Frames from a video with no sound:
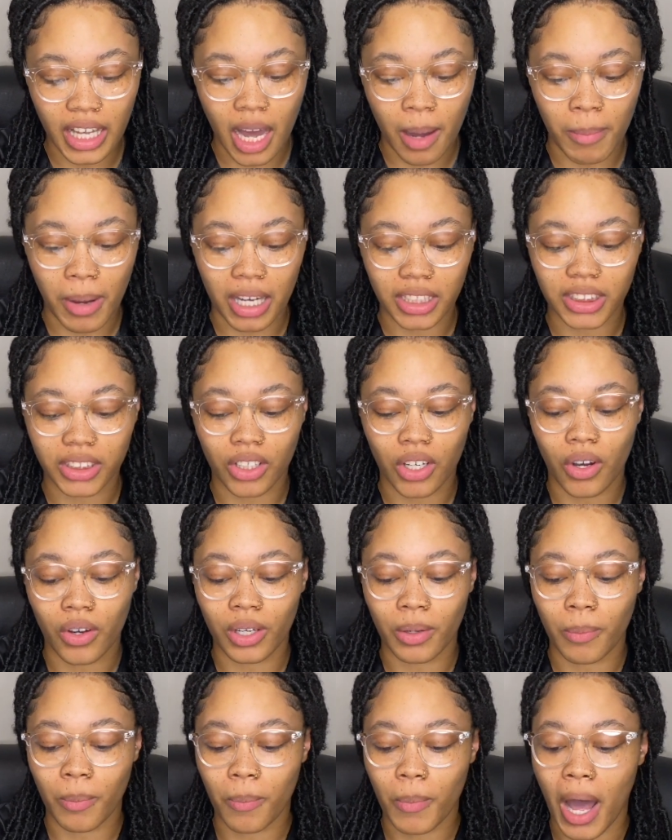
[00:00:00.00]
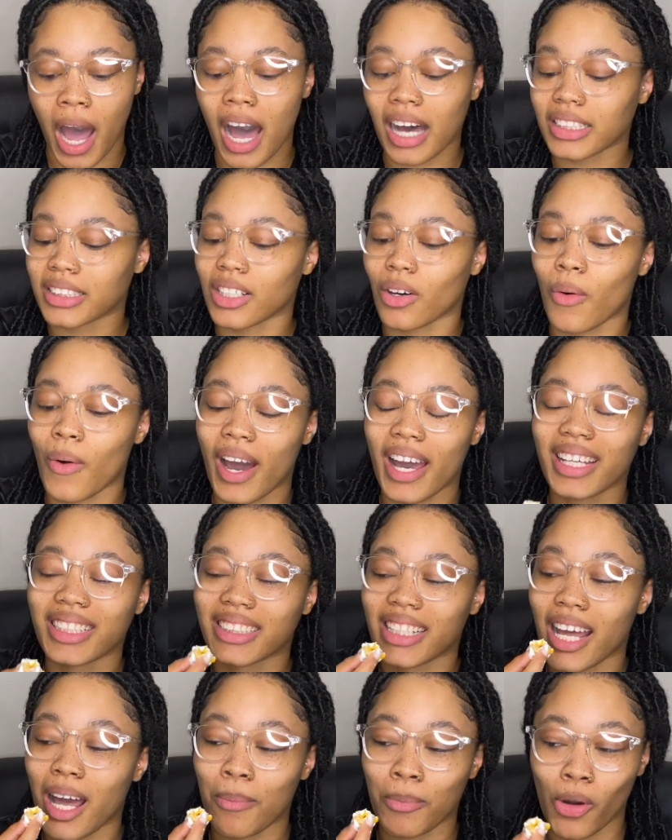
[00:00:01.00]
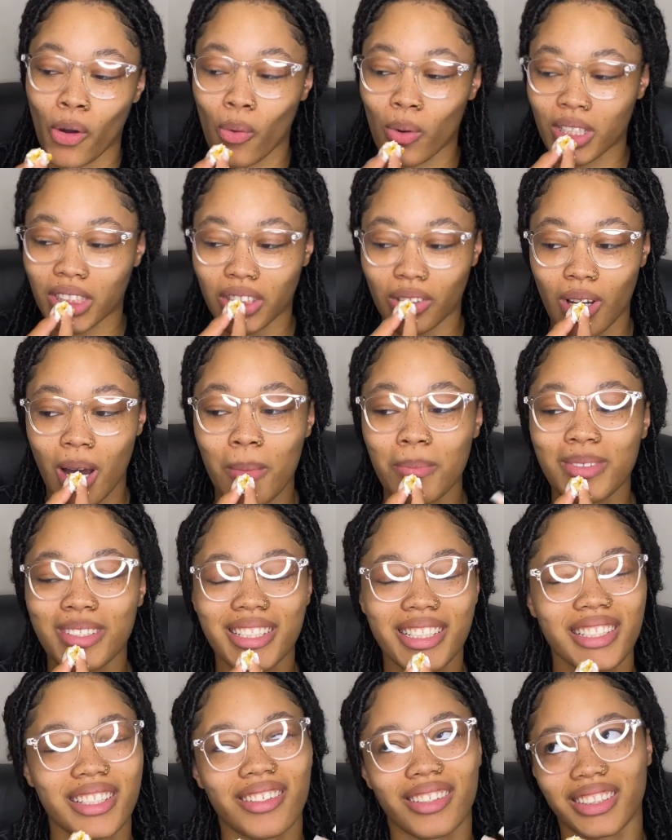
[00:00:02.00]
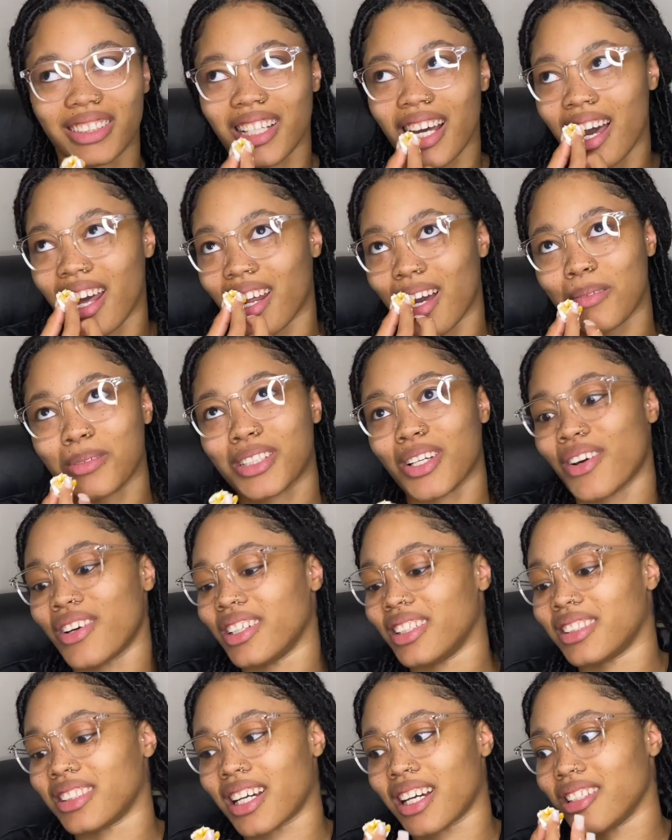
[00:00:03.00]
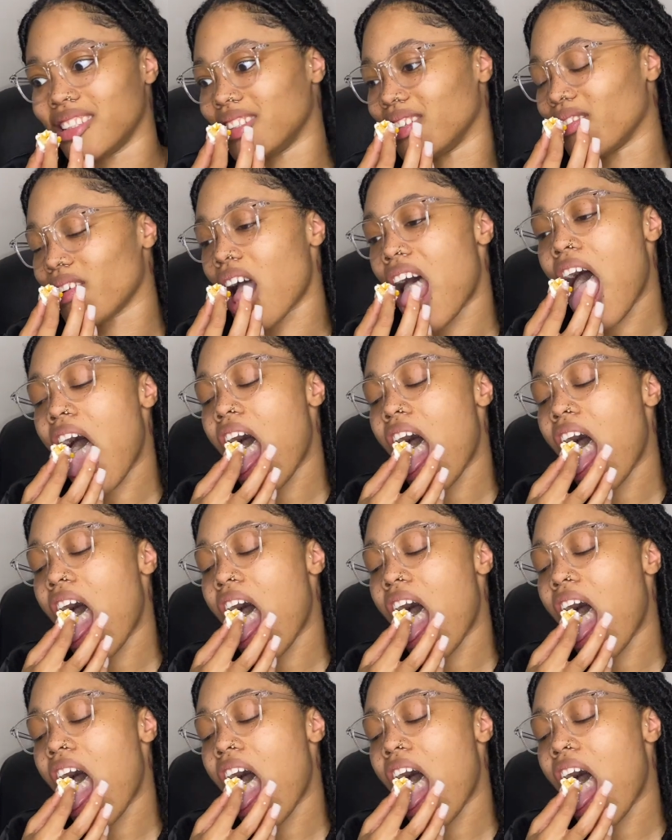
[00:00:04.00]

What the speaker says: I'm also going, I'm still deciding. I'm so indecisive.